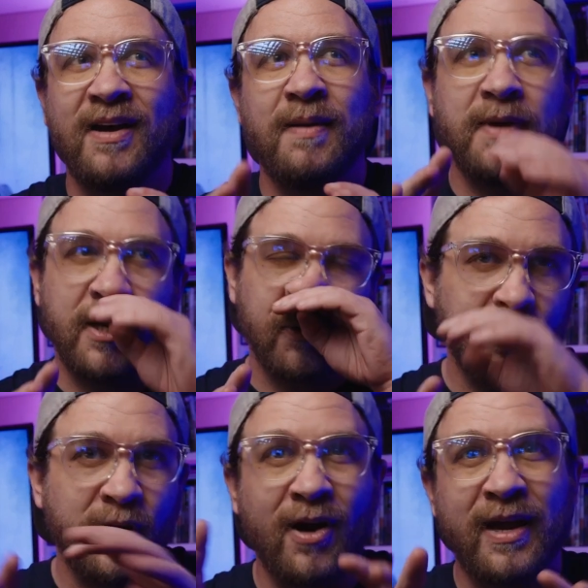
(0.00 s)
like because we're
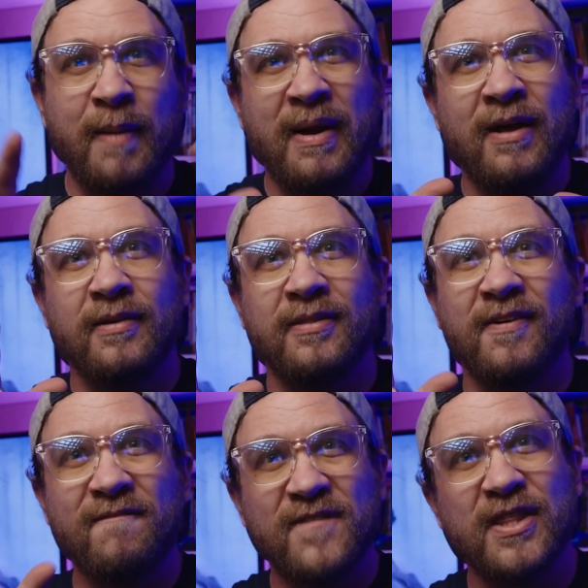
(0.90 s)
talking about
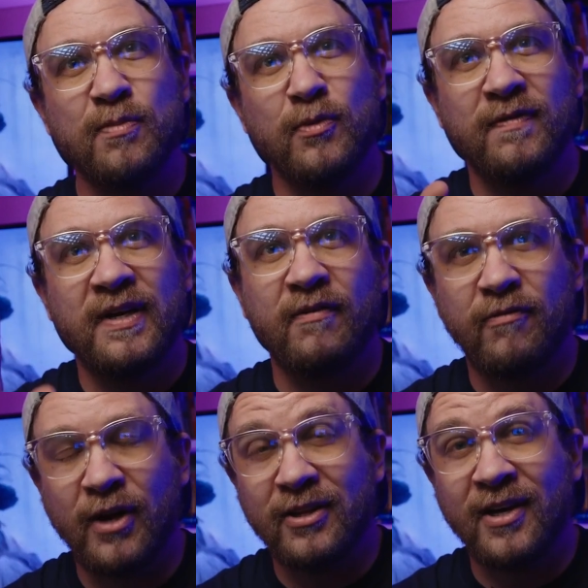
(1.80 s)
the fifth movie in a
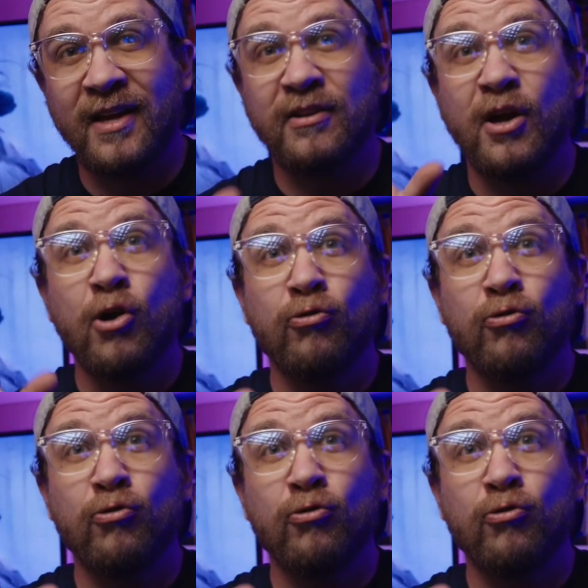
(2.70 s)
franchise,